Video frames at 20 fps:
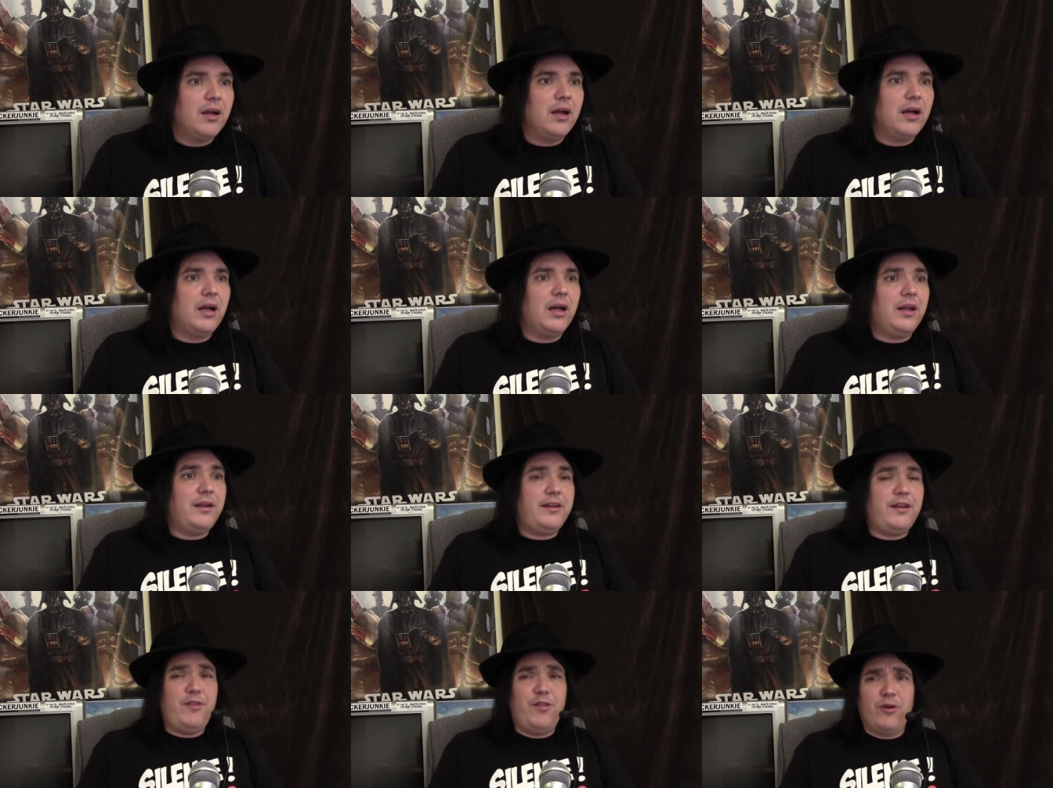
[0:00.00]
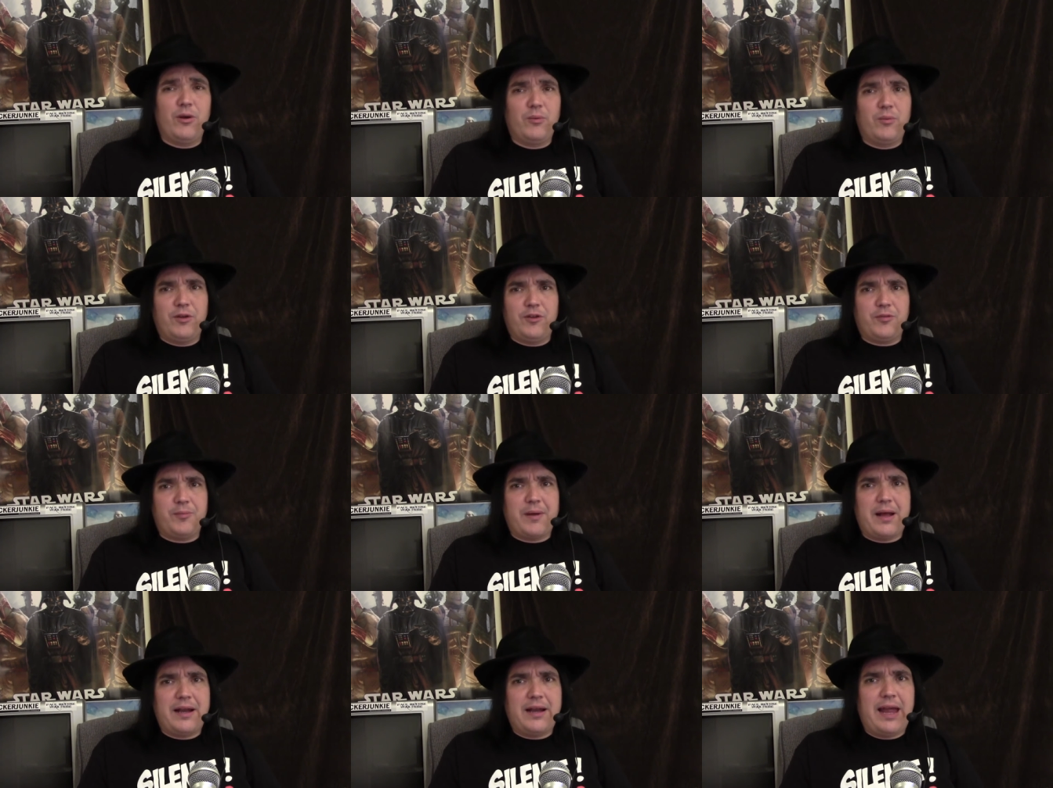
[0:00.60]
Uh, neither was
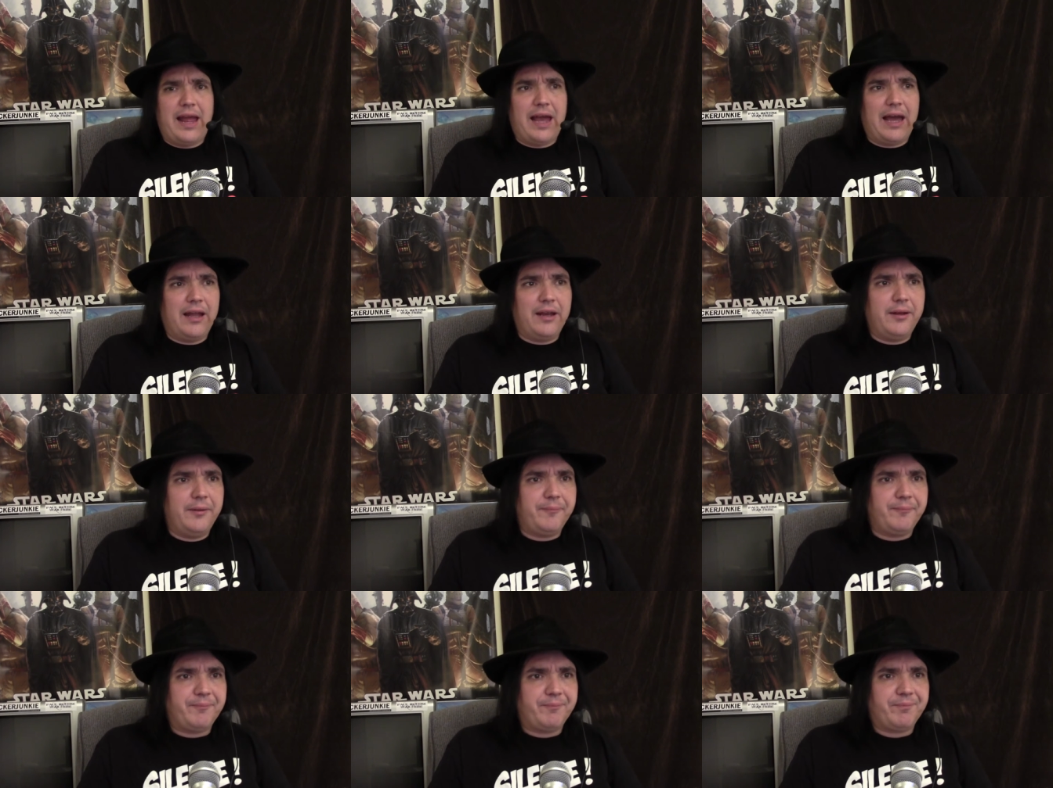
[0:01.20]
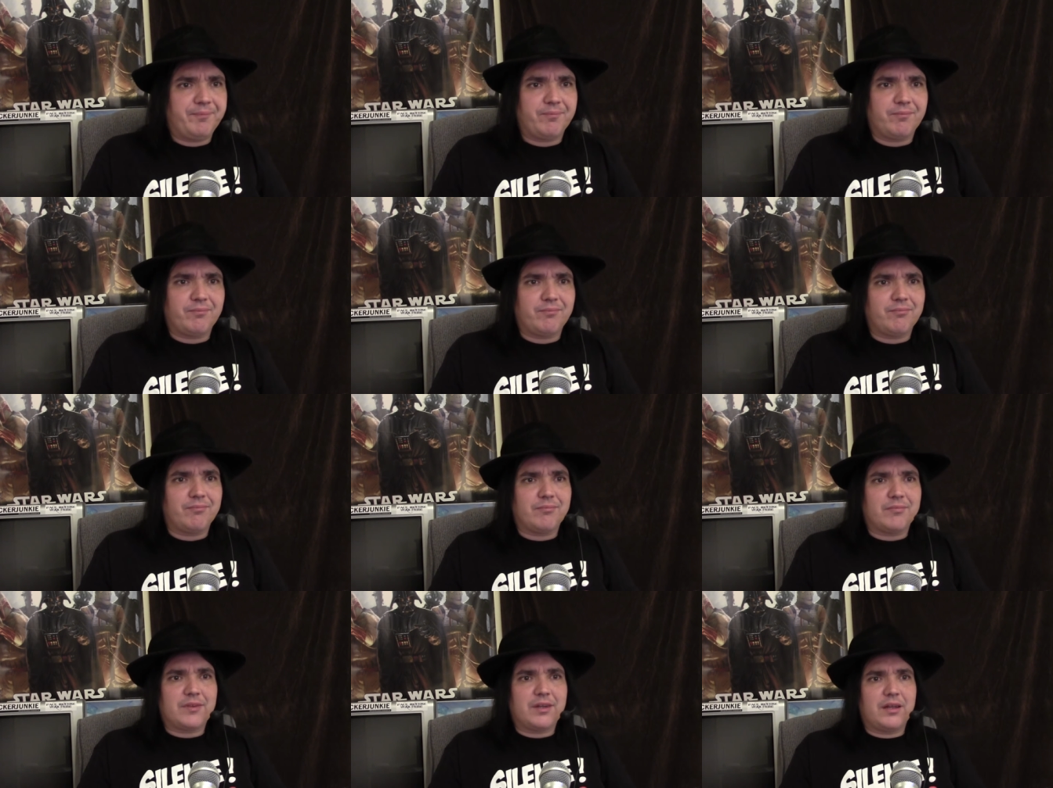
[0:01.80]
my dad.
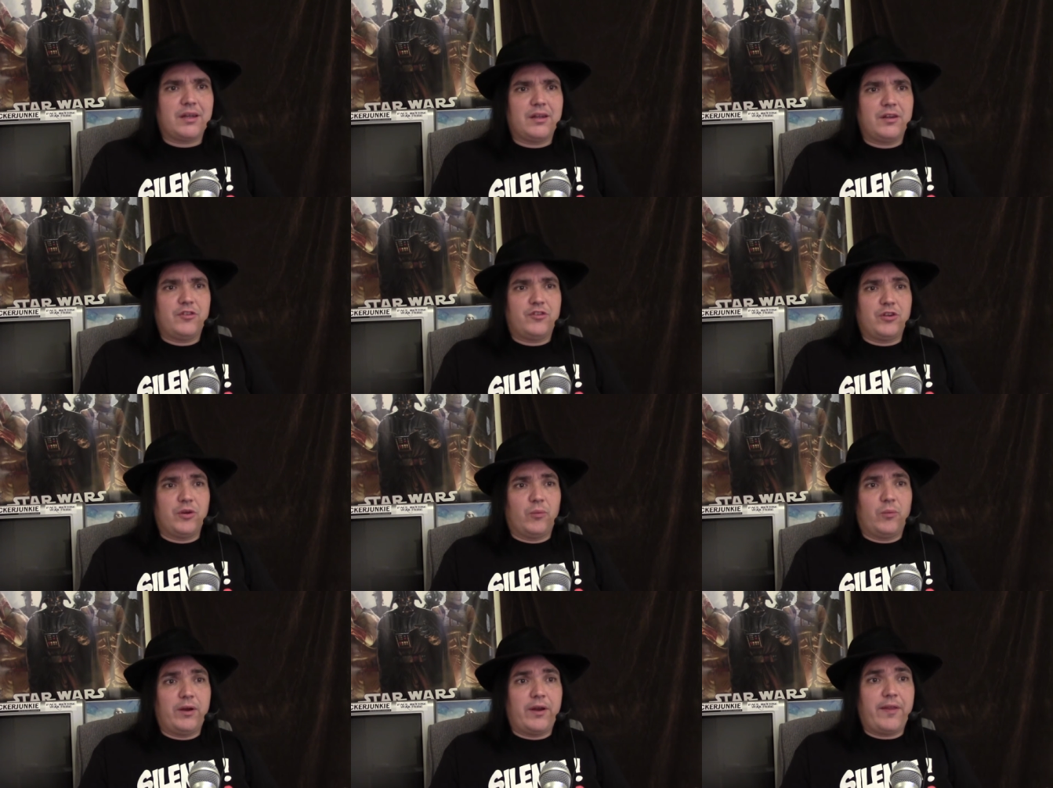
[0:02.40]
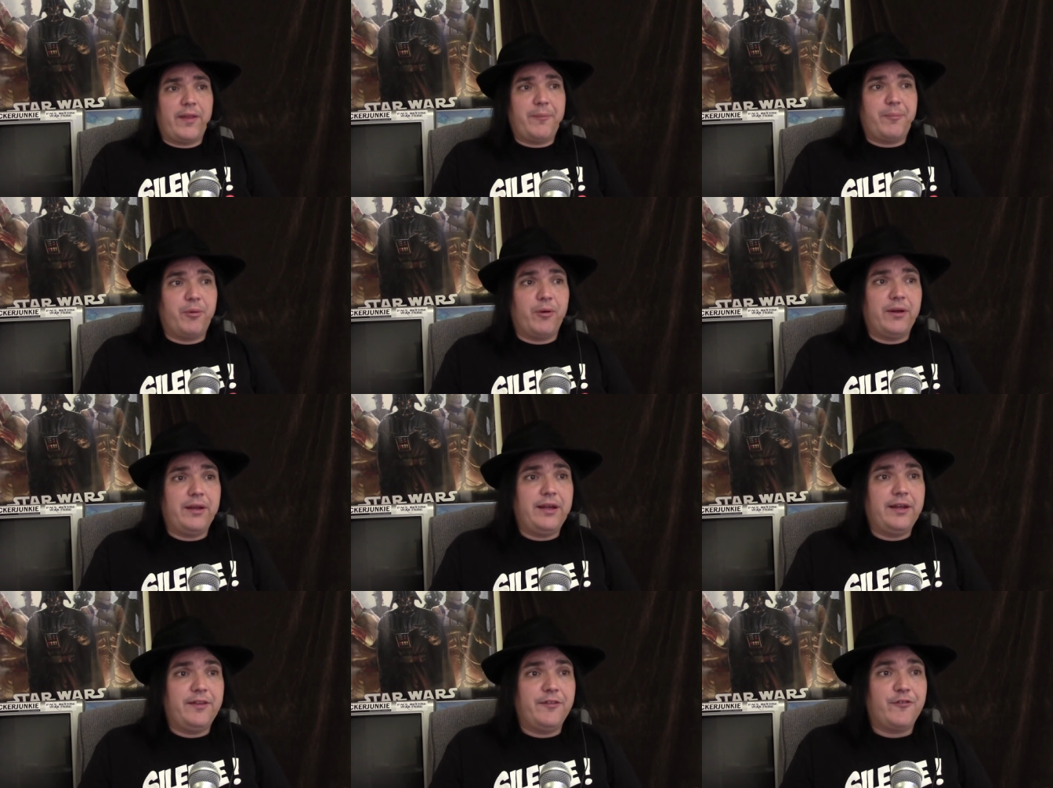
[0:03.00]
So what are they
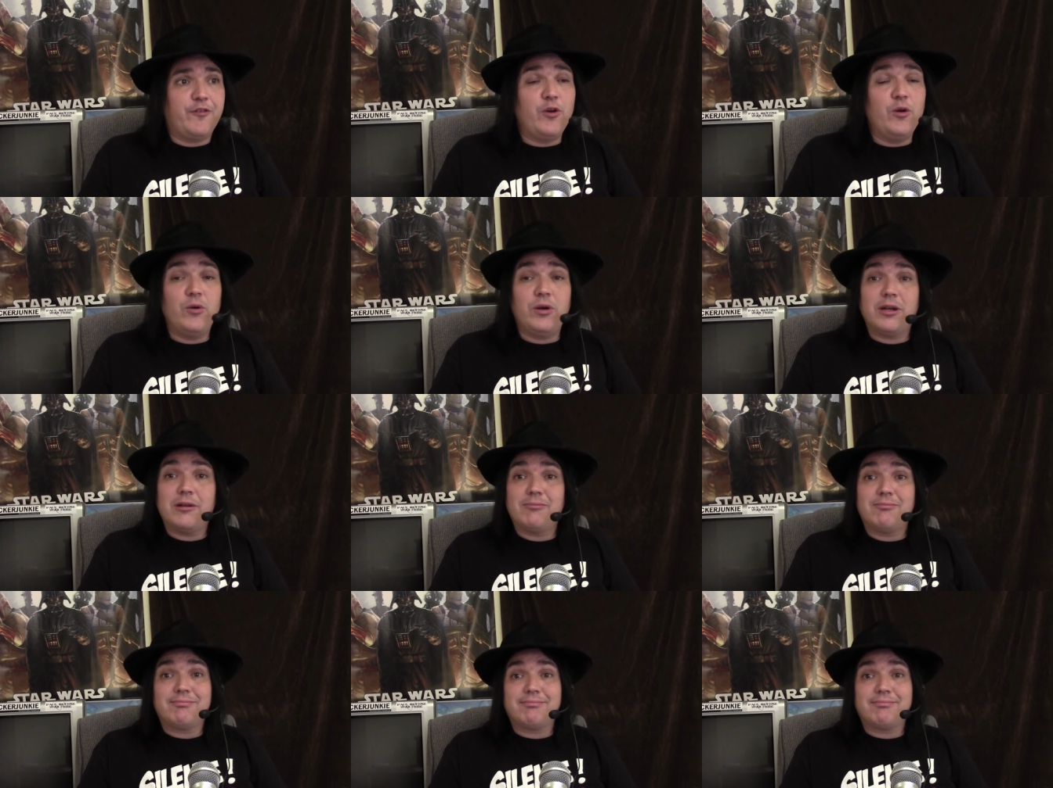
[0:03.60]
putting in the food?